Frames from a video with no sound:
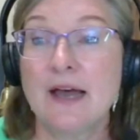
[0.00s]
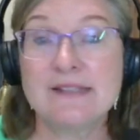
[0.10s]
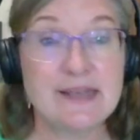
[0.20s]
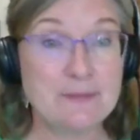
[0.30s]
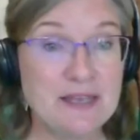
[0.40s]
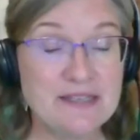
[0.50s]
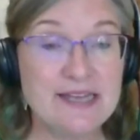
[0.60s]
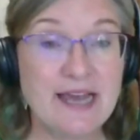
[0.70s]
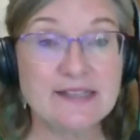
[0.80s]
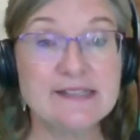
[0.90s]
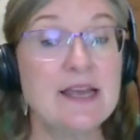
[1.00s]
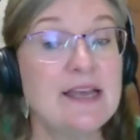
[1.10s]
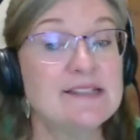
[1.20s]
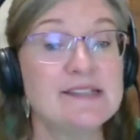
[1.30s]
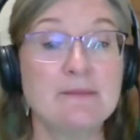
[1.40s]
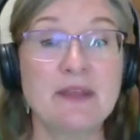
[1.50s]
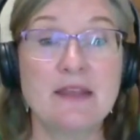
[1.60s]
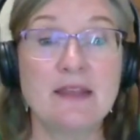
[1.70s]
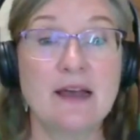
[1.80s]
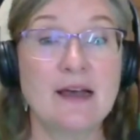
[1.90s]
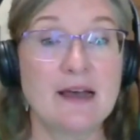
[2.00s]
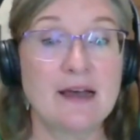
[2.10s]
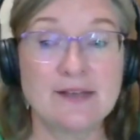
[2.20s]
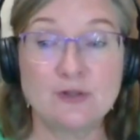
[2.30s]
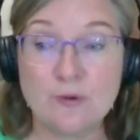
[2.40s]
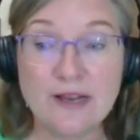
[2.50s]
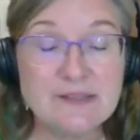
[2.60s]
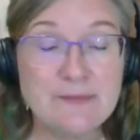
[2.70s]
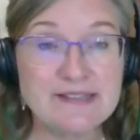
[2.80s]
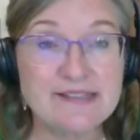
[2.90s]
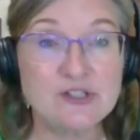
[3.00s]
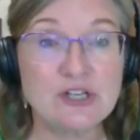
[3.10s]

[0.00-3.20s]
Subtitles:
sent me a text, sent me a direct message